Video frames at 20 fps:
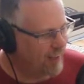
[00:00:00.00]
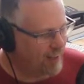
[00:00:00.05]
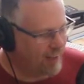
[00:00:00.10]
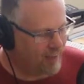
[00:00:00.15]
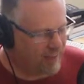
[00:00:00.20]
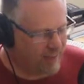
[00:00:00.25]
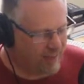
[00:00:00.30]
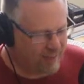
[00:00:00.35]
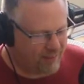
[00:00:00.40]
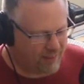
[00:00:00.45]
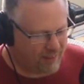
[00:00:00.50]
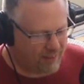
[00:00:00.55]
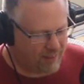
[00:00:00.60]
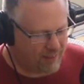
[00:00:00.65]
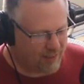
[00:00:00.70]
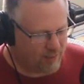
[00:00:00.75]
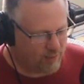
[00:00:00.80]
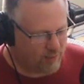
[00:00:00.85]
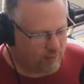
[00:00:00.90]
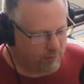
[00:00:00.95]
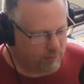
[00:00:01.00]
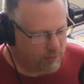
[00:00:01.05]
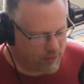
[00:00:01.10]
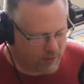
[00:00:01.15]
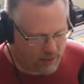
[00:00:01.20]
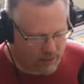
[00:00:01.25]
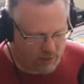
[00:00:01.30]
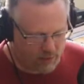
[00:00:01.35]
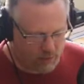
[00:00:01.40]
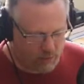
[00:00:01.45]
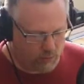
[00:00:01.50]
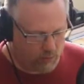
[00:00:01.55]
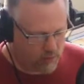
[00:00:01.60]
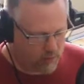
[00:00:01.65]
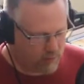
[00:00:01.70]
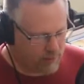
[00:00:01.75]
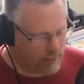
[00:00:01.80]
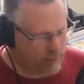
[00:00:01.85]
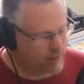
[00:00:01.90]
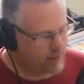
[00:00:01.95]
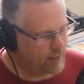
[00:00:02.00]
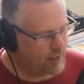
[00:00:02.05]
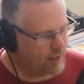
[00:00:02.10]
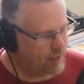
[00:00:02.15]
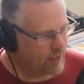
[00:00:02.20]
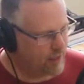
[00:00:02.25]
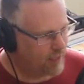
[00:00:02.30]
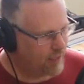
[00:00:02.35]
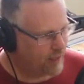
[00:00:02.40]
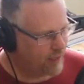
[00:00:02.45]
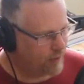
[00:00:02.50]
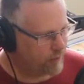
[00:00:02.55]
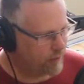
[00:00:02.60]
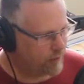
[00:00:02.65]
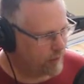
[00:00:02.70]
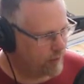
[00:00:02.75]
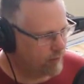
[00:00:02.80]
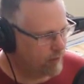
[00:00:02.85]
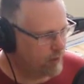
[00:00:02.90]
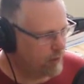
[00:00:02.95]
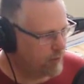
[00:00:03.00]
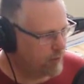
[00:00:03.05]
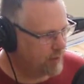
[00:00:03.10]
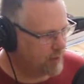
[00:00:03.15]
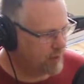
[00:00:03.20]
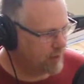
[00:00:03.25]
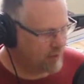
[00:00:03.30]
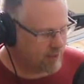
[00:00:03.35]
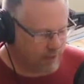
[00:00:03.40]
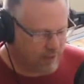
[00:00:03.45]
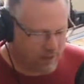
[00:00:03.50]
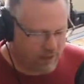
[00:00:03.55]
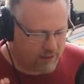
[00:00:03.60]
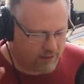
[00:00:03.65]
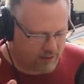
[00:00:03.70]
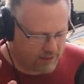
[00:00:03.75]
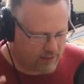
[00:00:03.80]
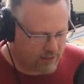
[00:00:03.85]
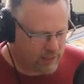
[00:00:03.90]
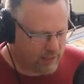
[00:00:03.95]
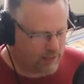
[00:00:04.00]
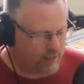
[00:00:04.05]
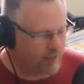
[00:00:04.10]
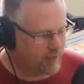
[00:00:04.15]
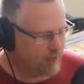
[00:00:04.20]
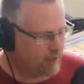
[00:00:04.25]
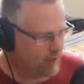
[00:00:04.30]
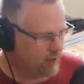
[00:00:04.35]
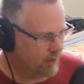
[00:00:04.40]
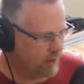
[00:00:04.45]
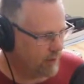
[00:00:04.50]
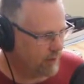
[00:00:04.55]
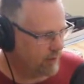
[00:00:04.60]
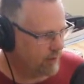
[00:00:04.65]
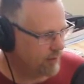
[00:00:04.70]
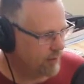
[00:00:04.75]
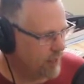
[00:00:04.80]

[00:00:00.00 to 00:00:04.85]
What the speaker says: And but if you want to go back to 1983, run your business on it, that's how you do it.